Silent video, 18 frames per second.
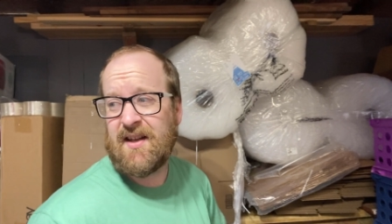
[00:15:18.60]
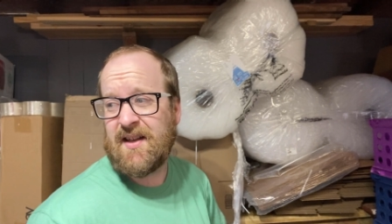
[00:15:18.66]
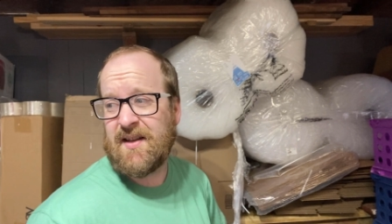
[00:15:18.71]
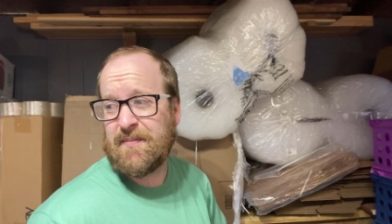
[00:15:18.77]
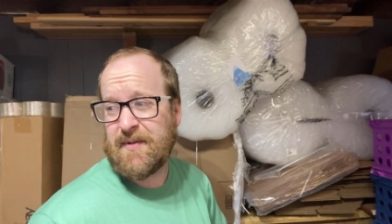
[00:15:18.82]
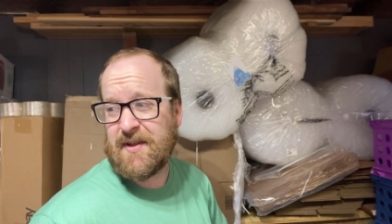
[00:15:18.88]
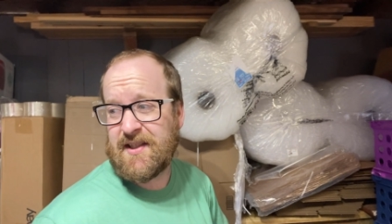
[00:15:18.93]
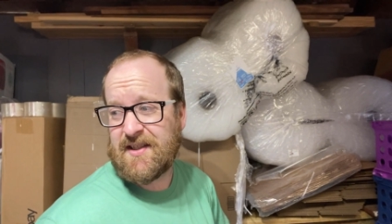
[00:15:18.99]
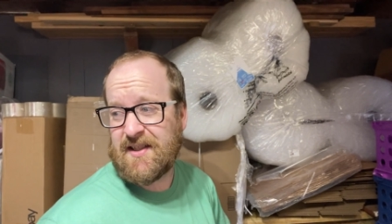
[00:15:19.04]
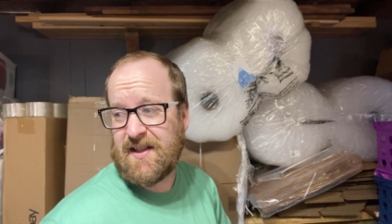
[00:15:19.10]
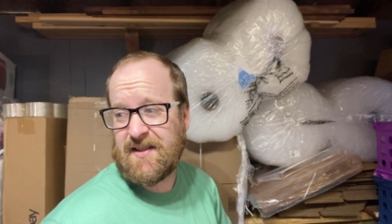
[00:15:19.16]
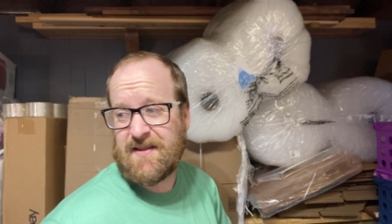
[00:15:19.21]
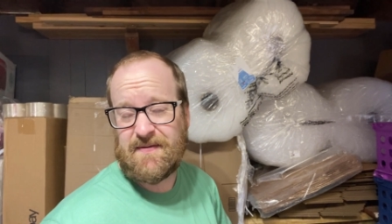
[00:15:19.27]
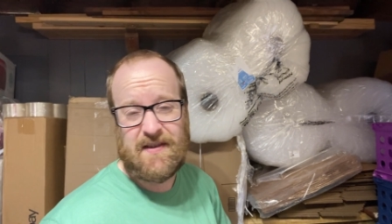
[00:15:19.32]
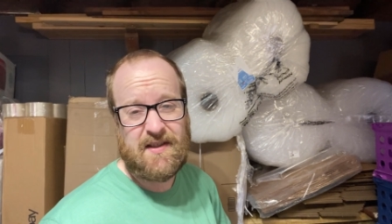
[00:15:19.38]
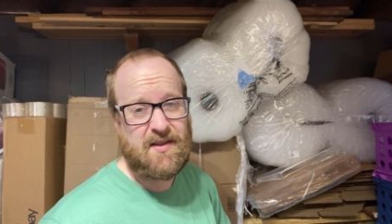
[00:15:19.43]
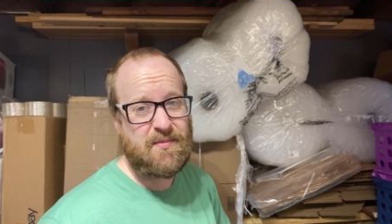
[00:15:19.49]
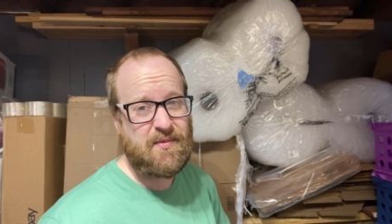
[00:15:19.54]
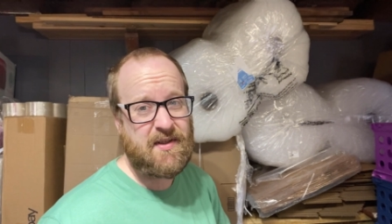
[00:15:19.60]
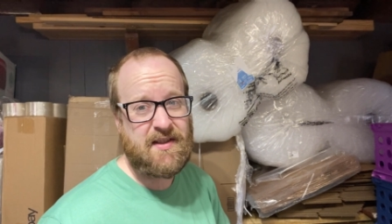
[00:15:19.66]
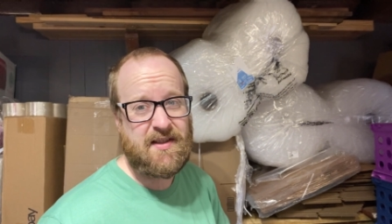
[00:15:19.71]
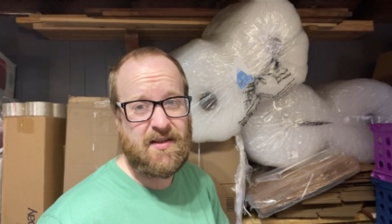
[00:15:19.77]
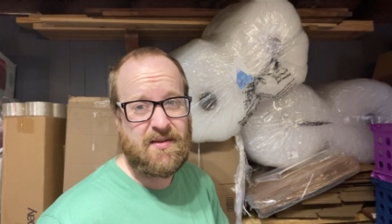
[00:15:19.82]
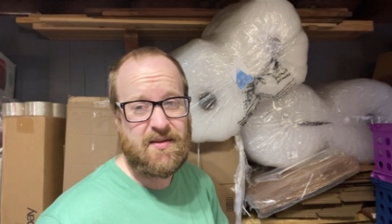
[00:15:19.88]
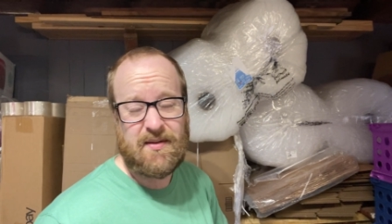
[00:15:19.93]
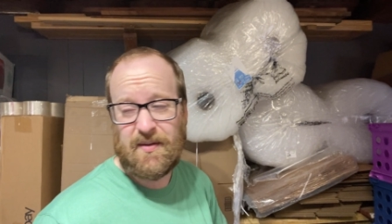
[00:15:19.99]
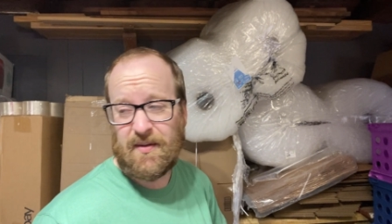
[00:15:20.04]
But the science fiction ones,
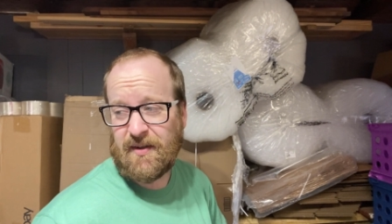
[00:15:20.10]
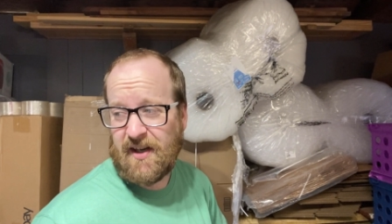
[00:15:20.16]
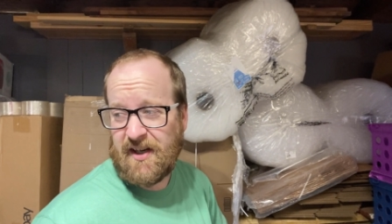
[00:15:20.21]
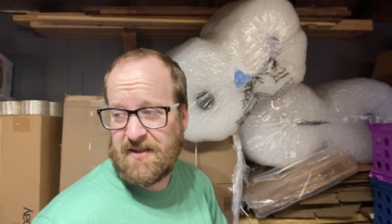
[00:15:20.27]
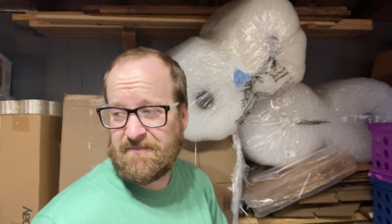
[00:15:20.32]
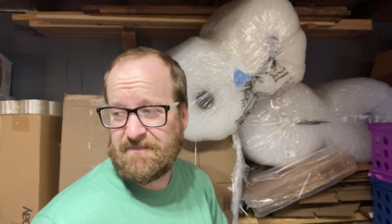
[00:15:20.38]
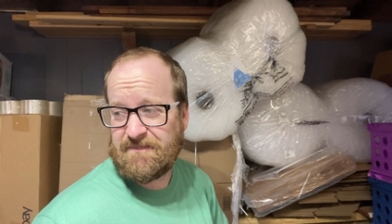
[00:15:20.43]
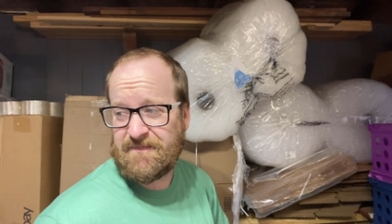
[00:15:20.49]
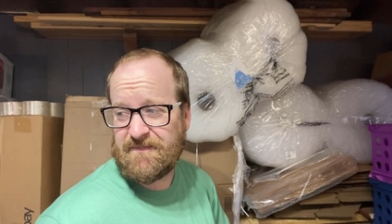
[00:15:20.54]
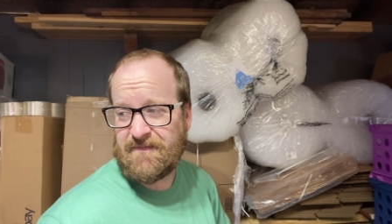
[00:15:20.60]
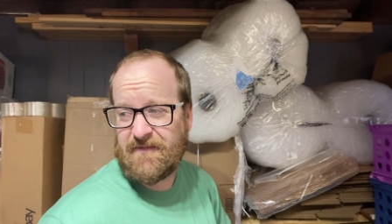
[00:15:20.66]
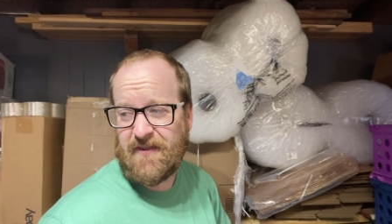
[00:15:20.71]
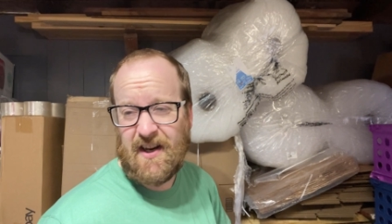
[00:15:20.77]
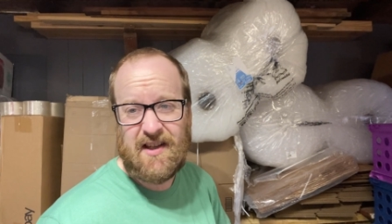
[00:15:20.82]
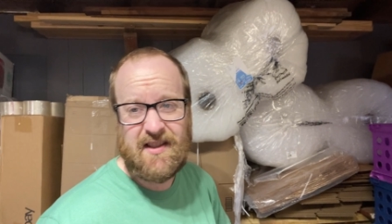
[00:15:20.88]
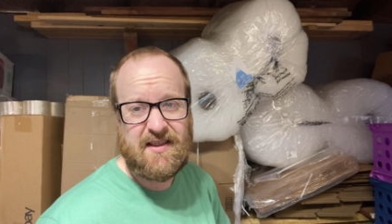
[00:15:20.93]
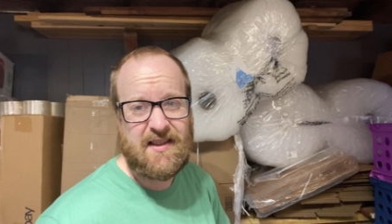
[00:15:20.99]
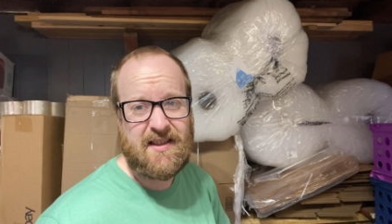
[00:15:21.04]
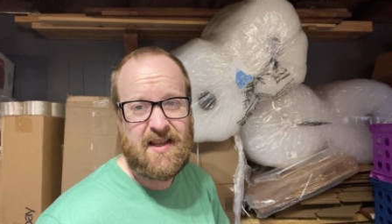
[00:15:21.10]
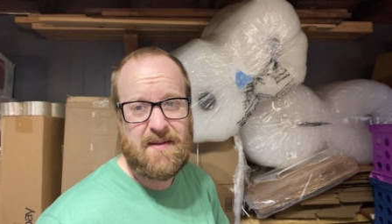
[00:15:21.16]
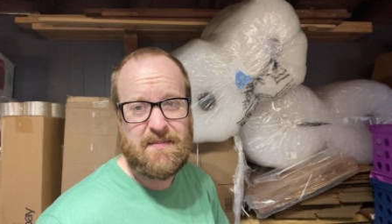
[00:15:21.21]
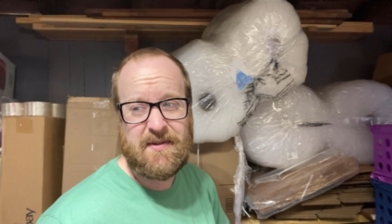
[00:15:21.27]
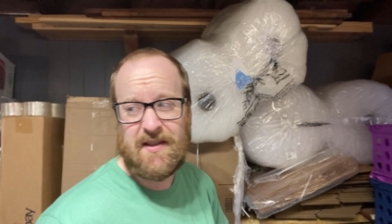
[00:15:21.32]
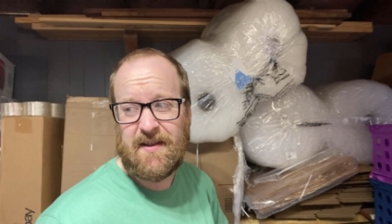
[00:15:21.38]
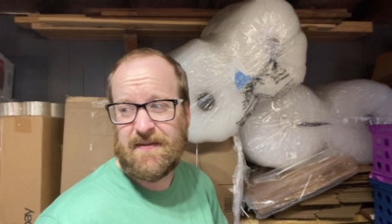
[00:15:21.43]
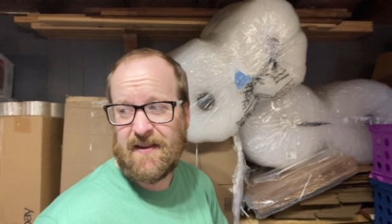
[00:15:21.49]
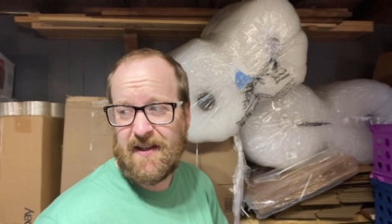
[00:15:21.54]
those do great. Fantasy type
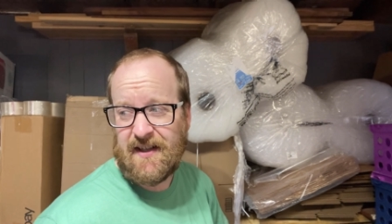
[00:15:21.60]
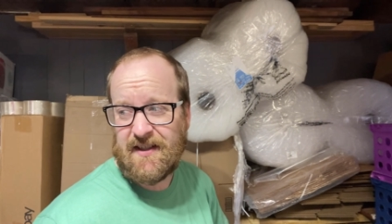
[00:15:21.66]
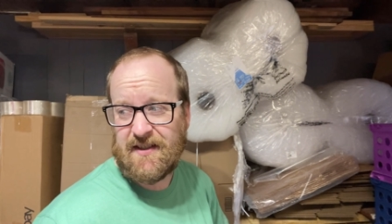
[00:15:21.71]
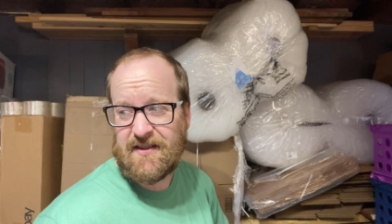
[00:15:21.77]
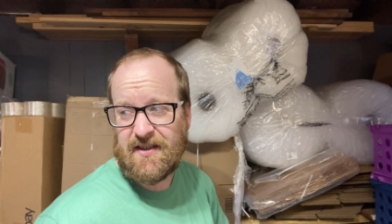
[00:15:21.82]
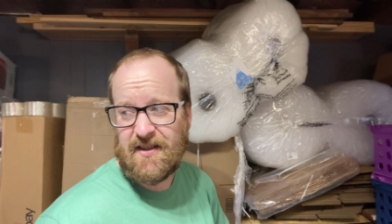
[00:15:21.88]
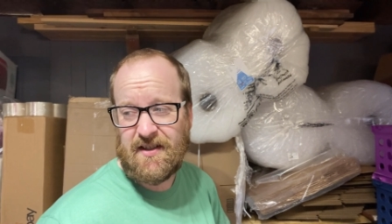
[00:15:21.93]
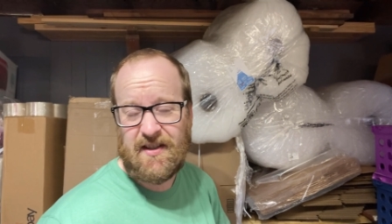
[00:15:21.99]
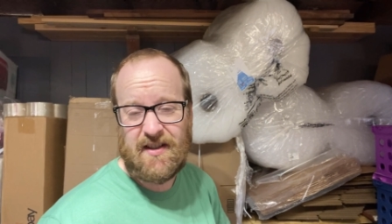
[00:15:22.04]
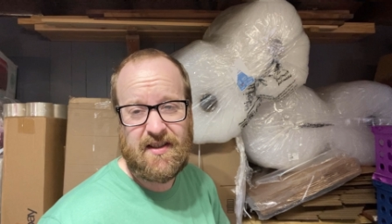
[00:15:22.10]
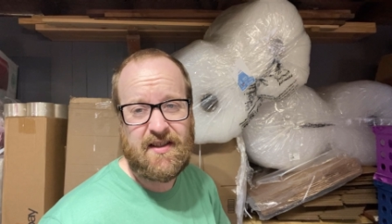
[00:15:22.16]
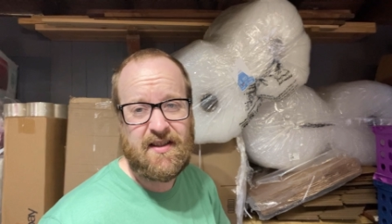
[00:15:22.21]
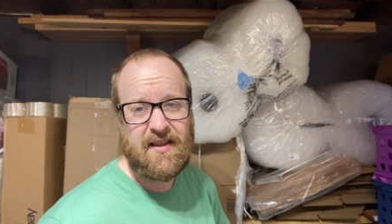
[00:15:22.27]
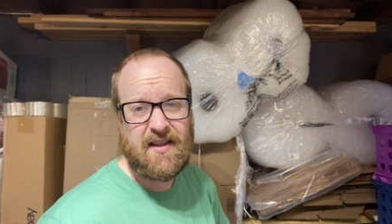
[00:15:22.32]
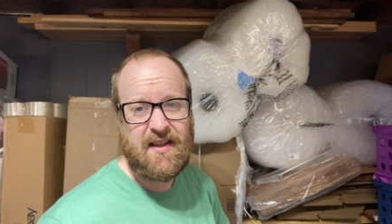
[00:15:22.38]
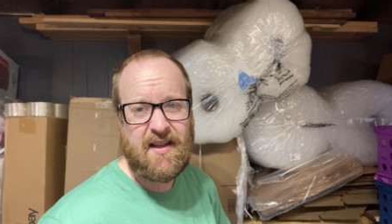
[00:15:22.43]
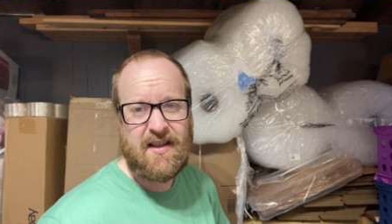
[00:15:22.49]
stuff, that does good.